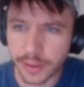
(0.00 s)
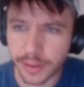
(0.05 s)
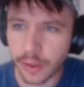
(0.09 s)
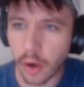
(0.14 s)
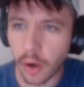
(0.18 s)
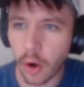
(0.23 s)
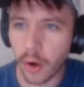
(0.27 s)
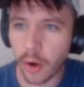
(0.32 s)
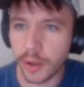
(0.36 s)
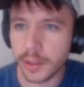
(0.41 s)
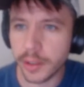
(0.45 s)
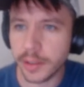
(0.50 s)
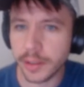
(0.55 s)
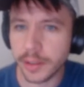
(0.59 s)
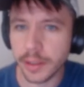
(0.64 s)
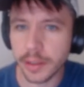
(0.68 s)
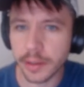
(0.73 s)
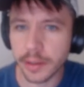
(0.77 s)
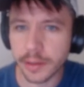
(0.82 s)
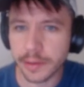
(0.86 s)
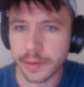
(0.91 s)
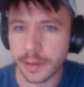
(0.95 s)
in
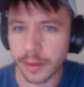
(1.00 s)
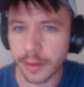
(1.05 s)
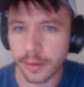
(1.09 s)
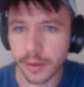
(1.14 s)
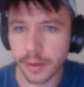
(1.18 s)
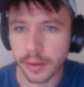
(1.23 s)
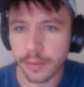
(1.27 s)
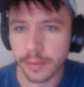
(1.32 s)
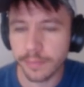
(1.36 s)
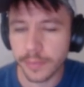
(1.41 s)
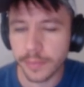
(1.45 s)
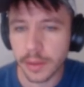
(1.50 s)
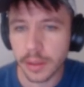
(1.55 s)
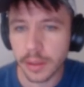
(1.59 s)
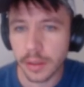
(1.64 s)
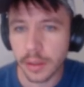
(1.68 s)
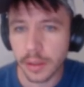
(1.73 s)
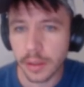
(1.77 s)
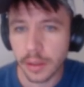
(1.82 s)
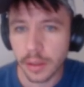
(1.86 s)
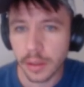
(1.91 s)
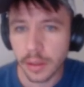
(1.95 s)
R&D, etc.
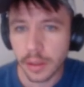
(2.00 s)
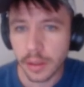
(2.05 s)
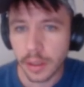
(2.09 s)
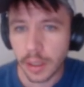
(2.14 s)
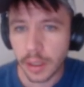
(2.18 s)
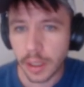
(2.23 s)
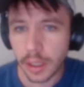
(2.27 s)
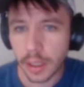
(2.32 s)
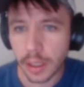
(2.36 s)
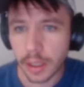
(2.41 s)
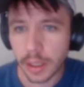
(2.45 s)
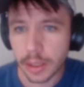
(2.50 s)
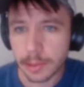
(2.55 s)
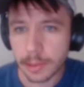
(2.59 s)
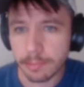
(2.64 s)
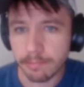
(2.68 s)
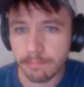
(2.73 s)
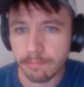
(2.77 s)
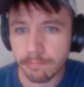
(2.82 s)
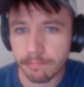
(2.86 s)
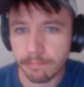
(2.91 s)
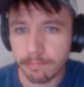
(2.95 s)

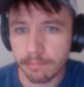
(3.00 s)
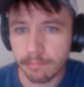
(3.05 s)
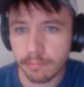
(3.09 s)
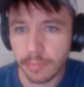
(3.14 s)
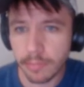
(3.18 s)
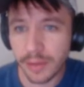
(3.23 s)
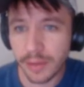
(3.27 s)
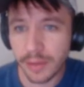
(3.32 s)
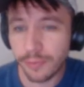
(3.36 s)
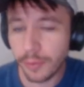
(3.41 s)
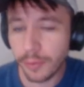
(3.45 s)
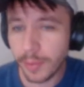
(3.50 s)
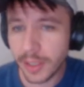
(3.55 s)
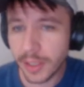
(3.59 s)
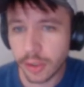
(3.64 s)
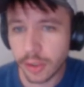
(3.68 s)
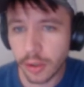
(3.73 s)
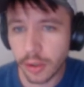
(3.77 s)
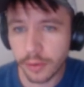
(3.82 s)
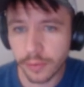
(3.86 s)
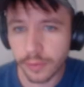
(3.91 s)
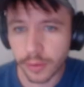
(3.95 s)
Um,
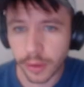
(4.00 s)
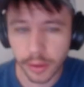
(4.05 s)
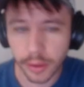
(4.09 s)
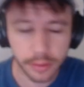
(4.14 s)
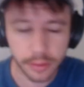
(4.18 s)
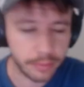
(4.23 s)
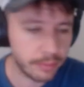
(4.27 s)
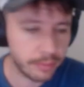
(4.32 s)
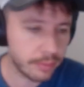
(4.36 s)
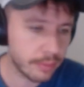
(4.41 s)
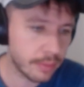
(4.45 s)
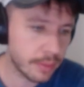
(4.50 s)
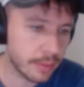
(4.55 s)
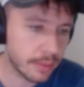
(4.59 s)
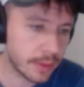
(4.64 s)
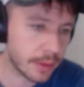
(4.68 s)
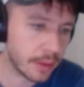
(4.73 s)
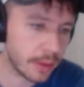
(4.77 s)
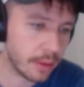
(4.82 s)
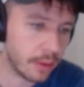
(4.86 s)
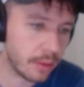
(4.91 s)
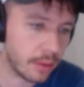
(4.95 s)
Information overload.
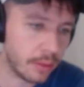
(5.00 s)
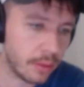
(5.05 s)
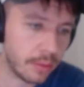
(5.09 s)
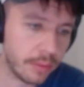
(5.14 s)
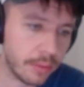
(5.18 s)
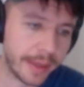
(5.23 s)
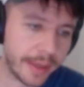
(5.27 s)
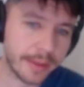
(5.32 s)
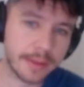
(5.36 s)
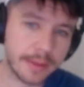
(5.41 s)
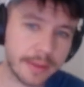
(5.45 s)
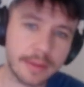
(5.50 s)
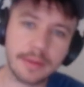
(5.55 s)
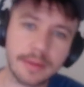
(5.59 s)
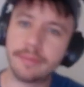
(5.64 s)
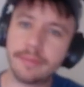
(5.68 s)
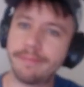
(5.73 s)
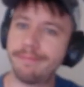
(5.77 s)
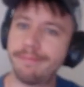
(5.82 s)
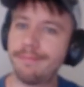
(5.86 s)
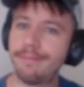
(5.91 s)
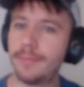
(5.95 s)
So that's
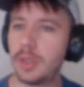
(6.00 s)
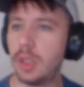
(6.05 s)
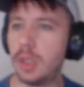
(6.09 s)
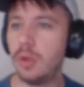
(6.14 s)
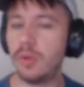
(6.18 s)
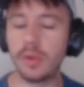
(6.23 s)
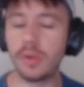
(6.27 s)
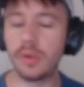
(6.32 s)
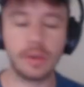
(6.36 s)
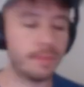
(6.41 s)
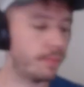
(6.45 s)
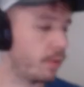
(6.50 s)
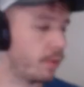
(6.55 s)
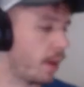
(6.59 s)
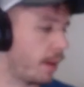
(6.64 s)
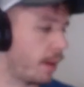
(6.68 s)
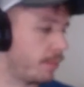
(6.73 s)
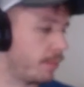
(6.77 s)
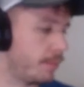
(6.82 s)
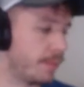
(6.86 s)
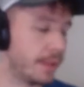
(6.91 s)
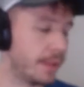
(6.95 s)
a huge
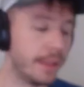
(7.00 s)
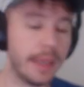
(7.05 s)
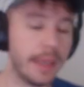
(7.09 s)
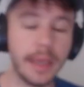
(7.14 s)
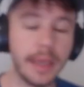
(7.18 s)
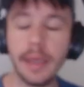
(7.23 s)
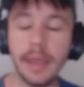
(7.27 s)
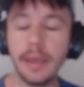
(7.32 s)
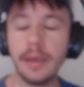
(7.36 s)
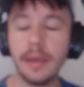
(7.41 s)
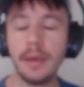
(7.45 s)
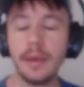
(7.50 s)
problem today.